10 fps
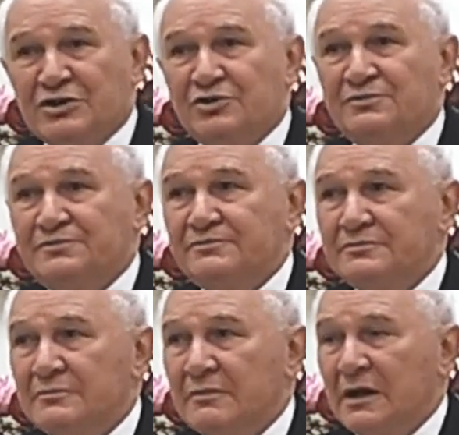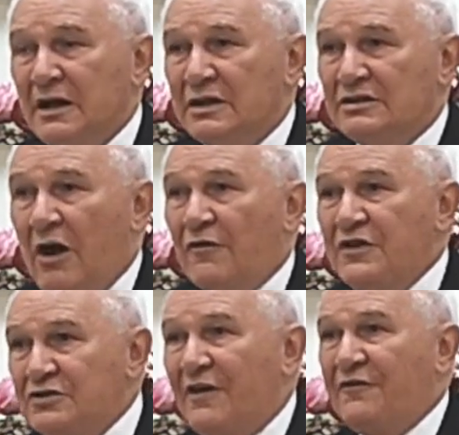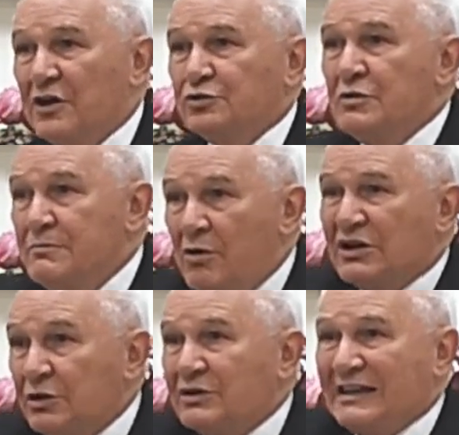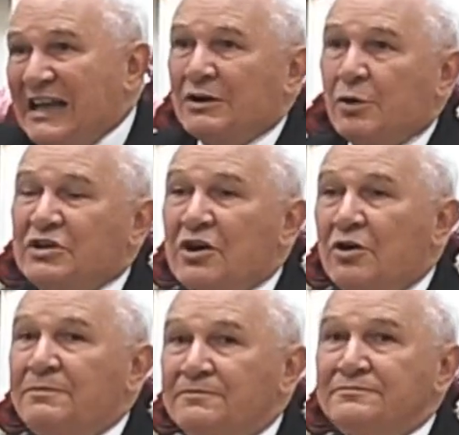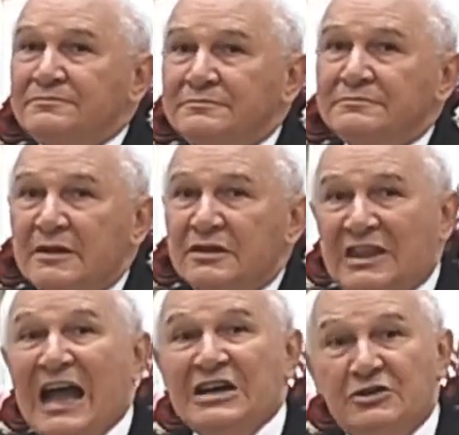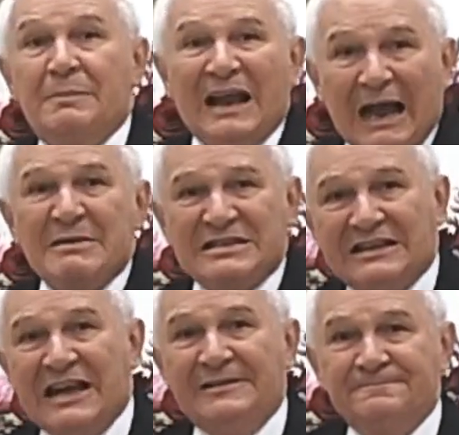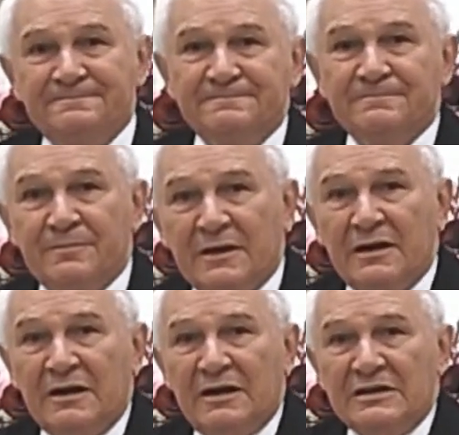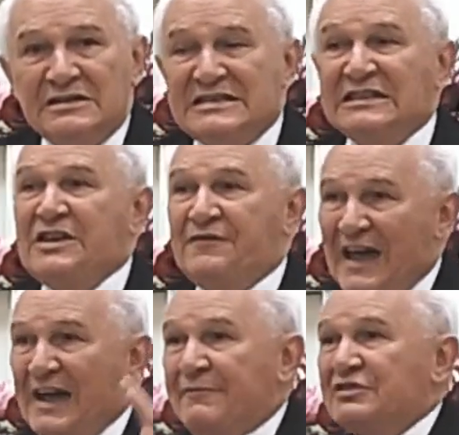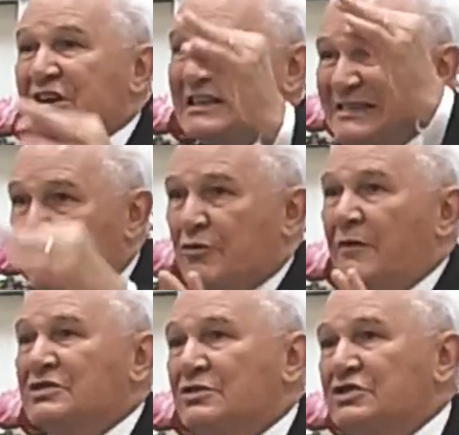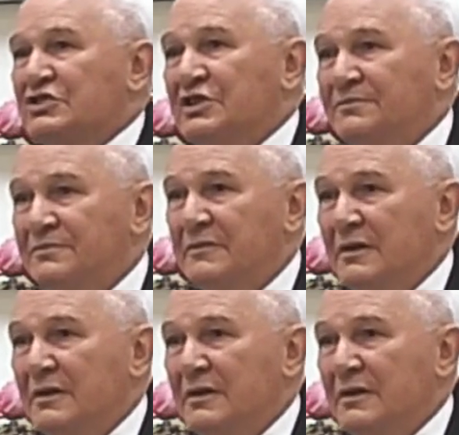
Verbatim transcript: Are you listening to the voice that comes from the bottom? You're listening from, uh, to the voice of the brother that doesn't want to have anything to do with the kingdom of God.